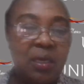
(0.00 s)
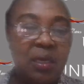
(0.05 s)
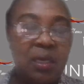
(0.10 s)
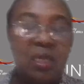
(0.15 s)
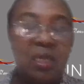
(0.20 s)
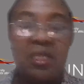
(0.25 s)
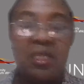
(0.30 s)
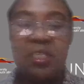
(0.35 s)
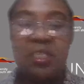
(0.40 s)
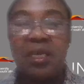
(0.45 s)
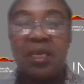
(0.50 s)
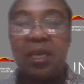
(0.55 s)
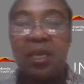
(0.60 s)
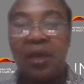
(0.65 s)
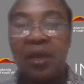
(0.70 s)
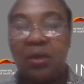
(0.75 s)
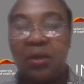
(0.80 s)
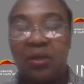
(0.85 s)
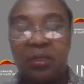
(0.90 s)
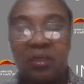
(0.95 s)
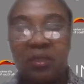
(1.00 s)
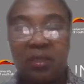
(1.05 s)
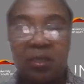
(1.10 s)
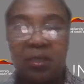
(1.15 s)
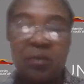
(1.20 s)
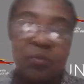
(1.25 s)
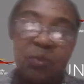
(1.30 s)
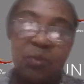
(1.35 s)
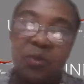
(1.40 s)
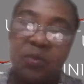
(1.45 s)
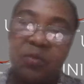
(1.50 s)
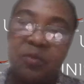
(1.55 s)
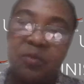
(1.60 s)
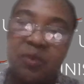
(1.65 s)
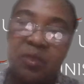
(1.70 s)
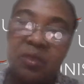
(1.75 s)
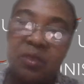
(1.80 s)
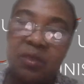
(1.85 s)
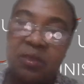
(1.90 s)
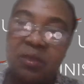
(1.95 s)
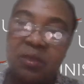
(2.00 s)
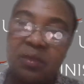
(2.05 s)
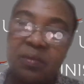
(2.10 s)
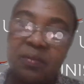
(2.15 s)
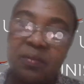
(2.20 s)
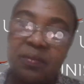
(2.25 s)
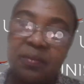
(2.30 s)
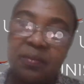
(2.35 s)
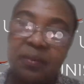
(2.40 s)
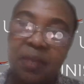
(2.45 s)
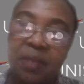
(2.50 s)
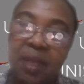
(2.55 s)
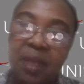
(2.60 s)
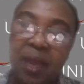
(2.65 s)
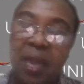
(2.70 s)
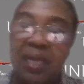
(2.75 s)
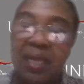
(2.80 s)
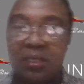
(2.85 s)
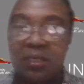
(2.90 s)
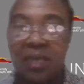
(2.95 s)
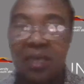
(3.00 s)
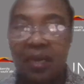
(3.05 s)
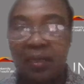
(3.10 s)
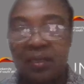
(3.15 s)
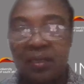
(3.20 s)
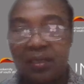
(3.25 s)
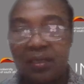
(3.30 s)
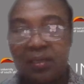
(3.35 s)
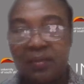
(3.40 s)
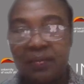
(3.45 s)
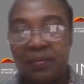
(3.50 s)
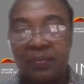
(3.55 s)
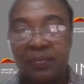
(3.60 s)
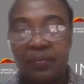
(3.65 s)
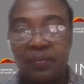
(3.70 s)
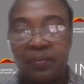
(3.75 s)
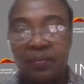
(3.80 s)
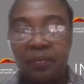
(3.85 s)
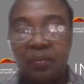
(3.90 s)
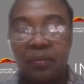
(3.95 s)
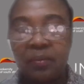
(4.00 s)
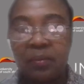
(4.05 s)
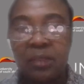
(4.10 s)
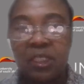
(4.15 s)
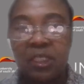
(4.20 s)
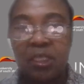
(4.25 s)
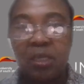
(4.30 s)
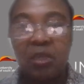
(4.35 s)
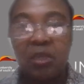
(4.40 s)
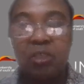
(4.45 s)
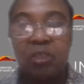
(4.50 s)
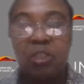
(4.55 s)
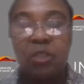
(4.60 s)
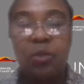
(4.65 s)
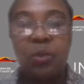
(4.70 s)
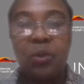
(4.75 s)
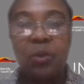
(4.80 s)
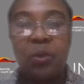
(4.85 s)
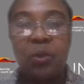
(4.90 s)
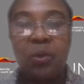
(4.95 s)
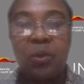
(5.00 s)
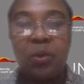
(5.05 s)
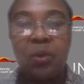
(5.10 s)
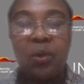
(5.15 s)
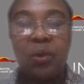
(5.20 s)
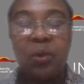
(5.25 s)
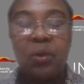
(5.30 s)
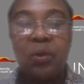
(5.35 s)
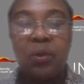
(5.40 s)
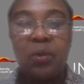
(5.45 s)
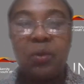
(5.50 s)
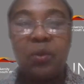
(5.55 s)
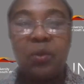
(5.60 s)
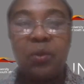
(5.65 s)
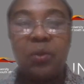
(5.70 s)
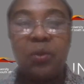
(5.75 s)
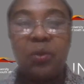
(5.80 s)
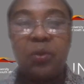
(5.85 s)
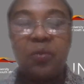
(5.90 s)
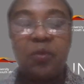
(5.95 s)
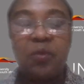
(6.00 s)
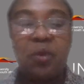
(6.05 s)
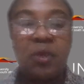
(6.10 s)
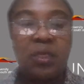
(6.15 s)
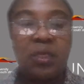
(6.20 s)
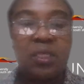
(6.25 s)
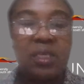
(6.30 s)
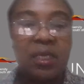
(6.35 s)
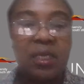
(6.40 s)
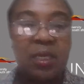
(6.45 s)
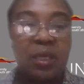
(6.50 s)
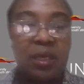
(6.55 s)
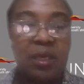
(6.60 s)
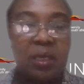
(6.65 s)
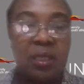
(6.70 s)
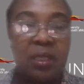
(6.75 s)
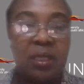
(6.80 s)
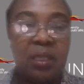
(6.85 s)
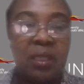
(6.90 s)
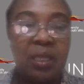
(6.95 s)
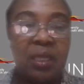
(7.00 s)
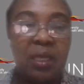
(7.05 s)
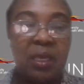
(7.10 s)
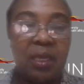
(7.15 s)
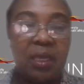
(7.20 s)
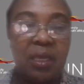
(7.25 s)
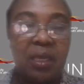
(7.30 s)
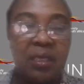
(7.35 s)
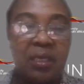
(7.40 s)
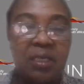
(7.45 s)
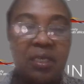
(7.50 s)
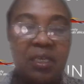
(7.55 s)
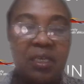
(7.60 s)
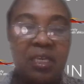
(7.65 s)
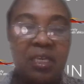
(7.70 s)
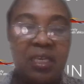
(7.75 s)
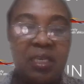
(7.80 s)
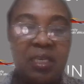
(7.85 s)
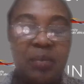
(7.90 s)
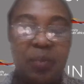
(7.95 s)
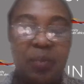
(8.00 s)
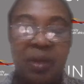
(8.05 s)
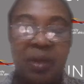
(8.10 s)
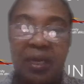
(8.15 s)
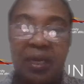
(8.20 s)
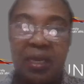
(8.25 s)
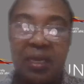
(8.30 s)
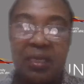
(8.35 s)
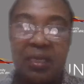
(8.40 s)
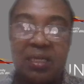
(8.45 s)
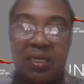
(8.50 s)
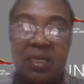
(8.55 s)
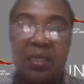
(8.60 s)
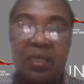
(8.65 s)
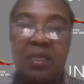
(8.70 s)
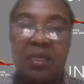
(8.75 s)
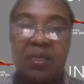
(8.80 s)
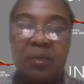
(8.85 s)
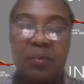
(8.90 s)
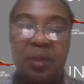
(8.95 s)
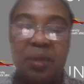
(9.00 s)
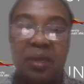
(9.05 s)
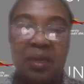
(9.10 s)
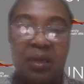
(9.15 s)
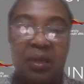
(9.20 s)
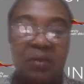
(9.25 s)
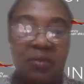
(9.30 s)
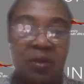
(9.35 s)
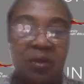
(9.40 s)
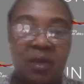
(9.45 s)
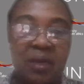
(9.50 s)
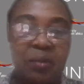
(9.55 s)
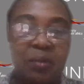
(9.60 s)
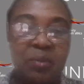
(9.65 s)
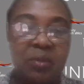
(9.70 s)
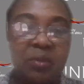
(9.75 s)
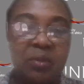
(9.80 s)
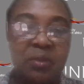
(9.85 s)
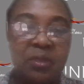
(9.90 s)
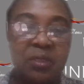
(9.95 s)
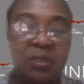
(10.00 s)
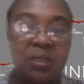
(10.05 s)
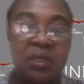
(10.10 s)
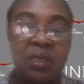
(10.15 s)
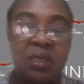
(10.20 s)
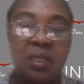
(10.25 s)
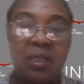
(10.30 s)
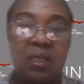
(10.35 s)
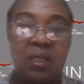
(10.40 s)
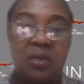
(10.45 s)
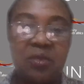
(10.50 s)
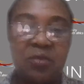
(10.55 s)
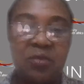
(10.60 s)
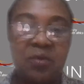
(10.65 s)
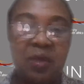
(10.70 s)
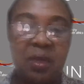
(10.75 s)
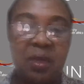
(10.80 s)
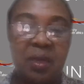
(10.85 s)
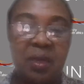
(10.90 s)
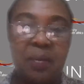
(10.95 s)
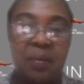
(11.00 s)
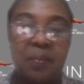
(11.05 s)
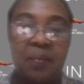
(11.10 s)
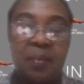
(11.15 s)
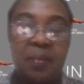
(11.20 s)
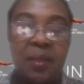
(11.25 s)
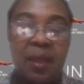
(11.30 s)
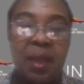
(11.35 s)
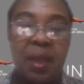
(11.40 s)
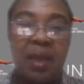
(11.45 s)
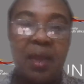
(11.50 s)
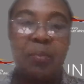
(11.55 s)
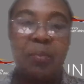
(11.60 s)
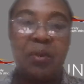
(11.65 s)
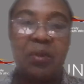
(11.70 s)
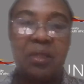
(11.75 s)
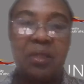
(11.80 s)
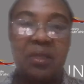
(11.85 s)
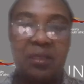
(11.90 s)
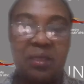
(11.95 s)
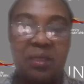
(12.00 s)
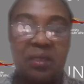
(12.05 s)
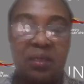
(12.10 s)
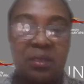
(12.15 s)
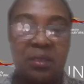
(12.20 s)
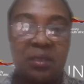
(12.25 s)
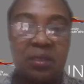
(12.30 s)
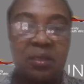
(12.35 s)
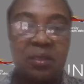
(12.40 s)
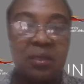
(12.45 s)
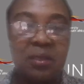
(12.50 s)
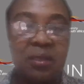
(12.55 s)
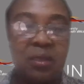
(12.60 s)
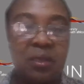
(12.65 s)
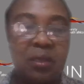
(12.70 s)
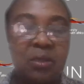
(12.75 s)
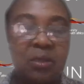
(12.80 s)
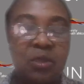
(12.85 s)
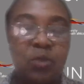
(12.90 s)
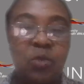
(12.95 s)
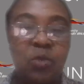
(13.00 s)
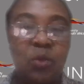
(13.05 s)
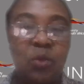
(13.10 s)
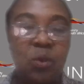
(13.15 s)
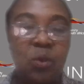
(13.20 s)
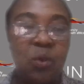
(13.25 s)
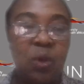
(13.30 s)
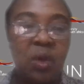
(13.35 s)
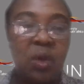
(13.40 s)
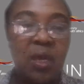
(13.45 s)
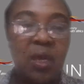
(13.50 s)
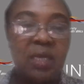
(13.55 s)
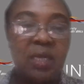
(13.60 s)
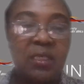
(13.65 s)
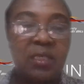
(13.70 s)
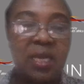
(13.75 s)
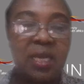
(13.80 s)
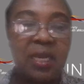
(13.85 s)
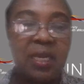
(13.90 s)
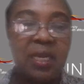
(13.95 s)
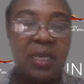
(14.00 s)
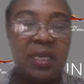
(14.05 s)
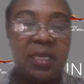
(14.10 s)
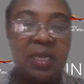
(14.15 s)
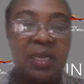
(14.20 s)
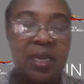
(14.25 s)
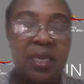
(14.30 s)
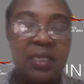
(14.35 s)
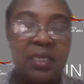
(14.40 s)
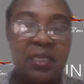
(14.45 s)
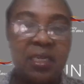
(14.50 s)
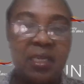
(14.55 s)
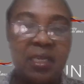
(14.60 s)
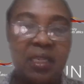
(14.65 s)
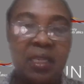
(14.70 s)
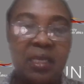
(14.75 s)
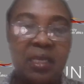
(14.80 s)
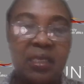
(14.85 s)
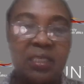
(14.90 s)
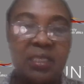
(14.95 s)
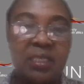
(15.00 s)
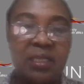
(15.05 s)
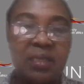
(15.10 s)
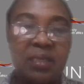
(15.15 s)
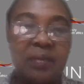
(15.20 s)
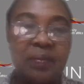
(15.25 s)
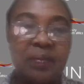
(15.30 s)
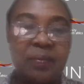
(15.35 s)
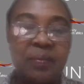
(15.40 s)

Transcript: eating carrots improves eyesight. So you've got the independent and the dependent variables in this very hypothesis. So as I indicated that the